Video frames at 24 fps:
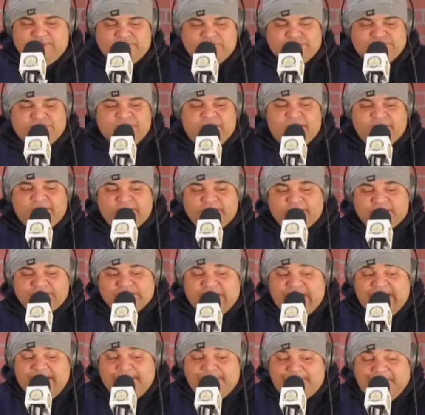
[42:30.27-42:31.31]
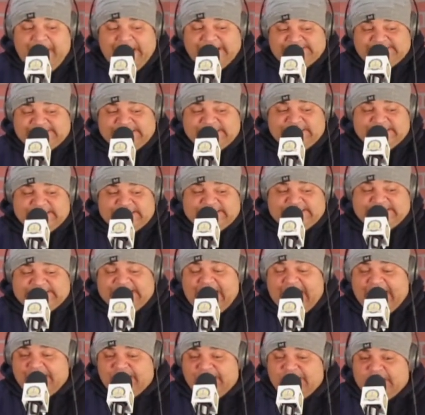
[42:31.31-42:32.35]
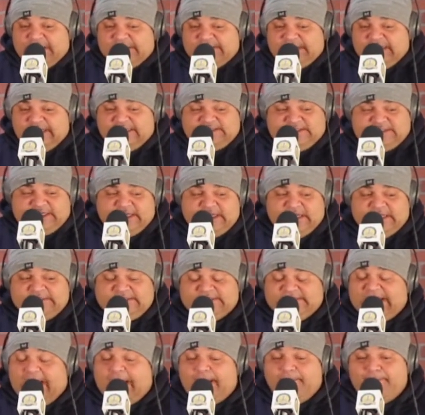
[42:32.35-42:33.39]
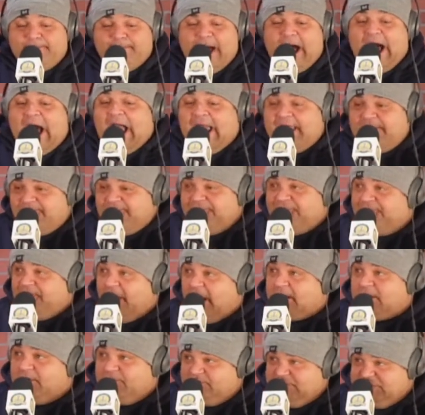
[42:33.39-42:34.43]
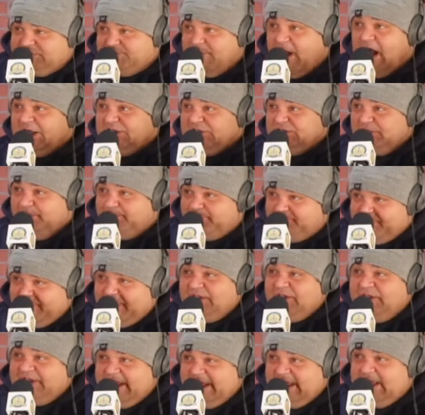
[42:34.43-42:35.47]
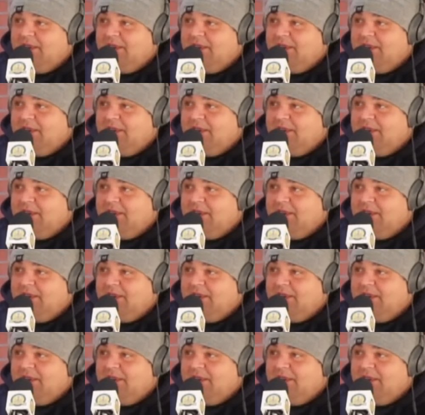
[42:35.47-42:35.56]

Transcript: was good. So he basically said, listen, it's not my fucking responsibility.